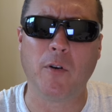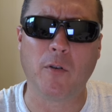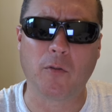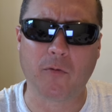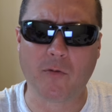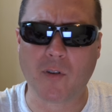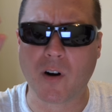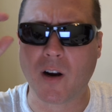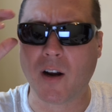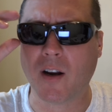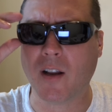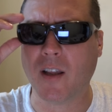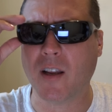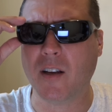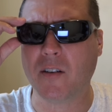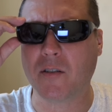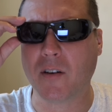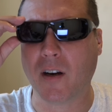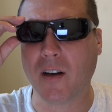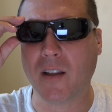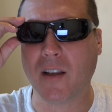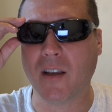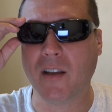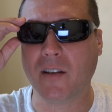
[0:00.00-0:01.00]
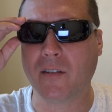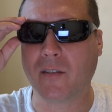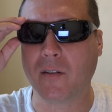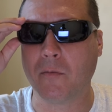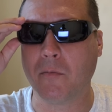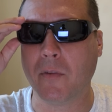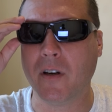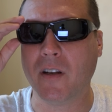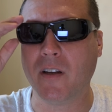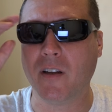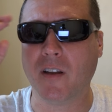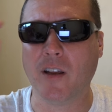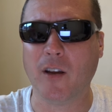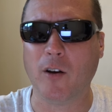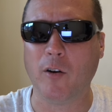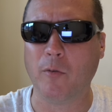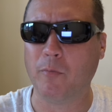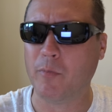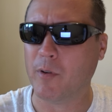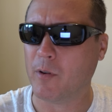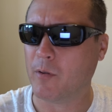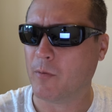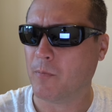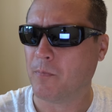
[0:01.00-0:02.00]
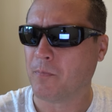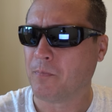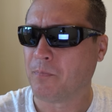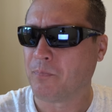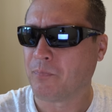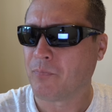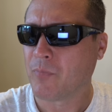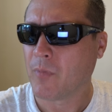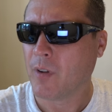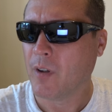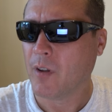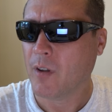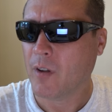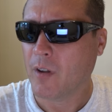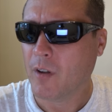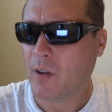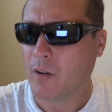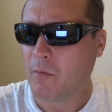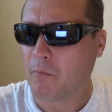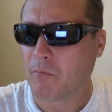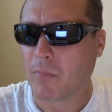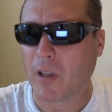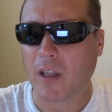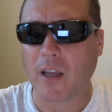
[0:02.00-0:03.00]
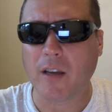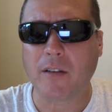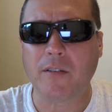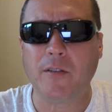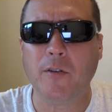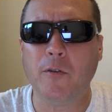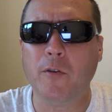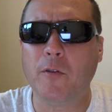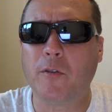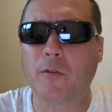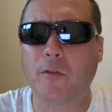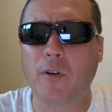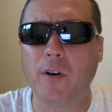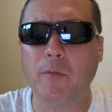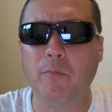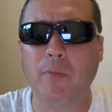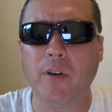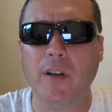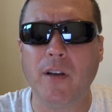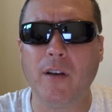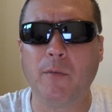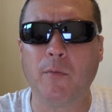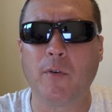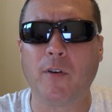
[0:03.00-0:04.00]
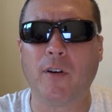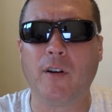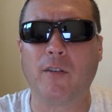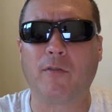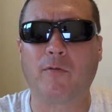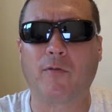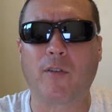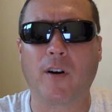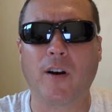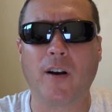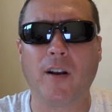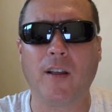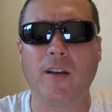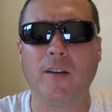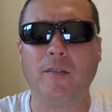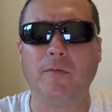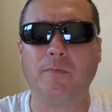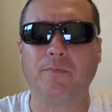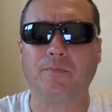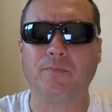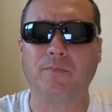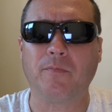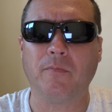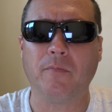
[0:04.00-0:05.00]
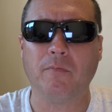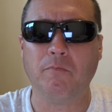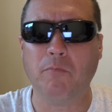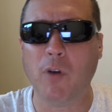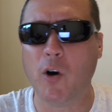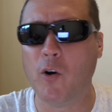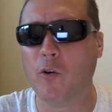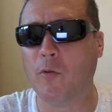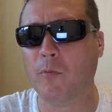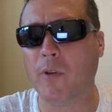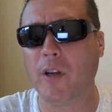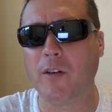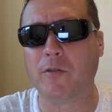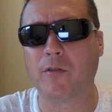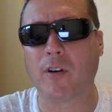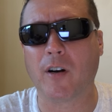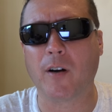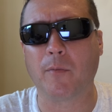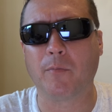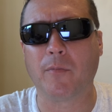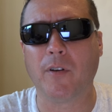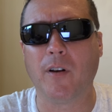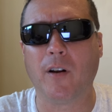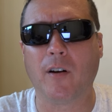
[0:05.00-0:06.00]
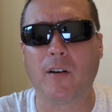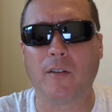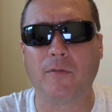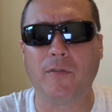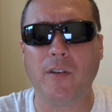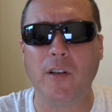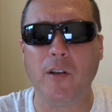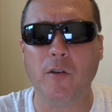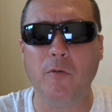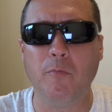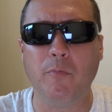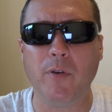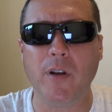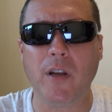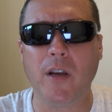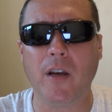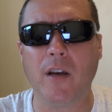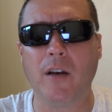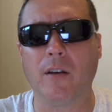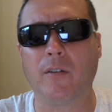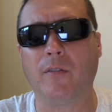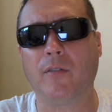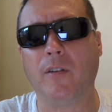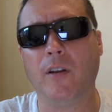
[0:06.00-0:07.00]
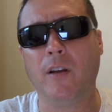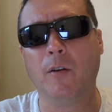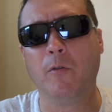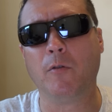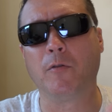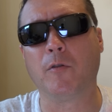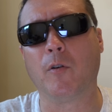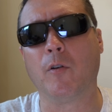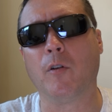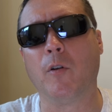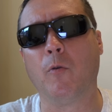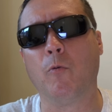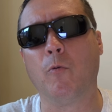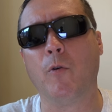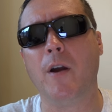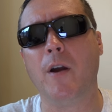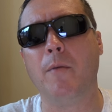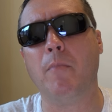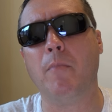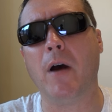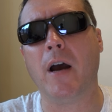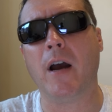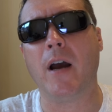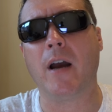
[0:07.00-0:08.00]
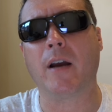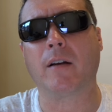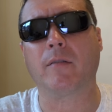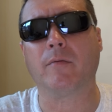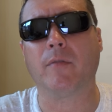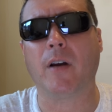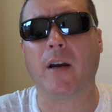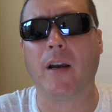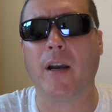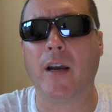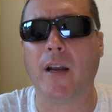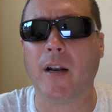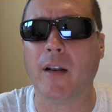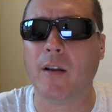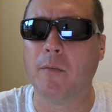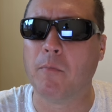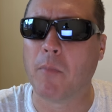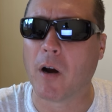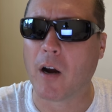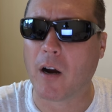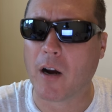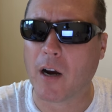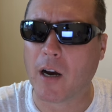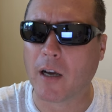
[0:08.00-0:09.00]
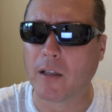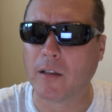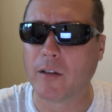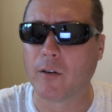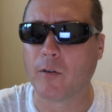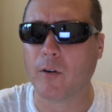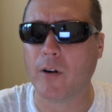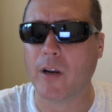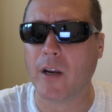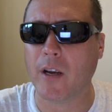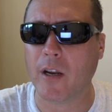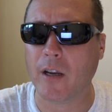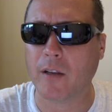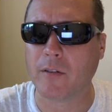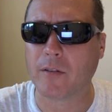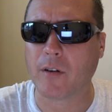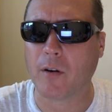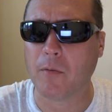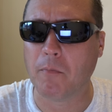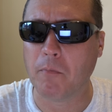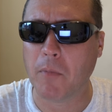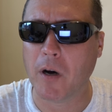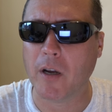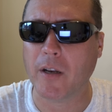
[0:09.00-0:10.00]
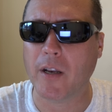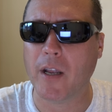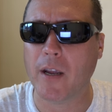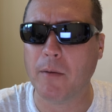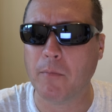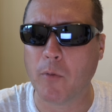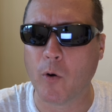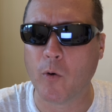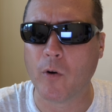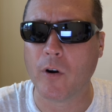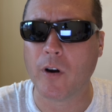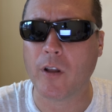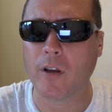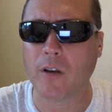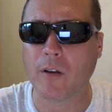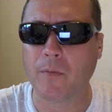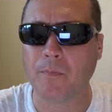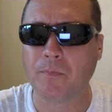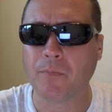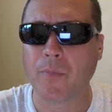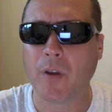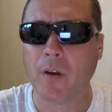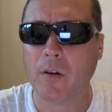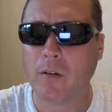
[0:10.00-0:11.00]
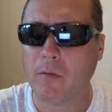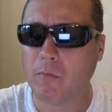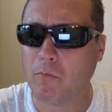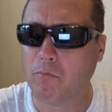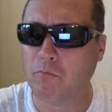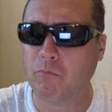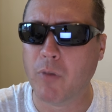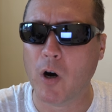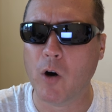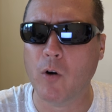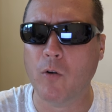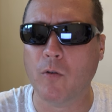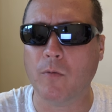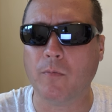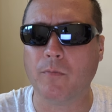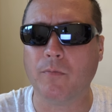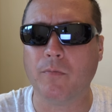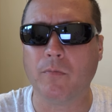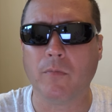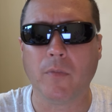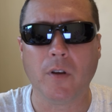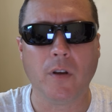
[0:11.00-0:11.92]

on Friday and try to get somebody to help you. But like 2, 3 p.m. on that Friday, boom, they dropped it off to UPS. It was on the way back. I had it in my hot little hands on Monday morning. Boom.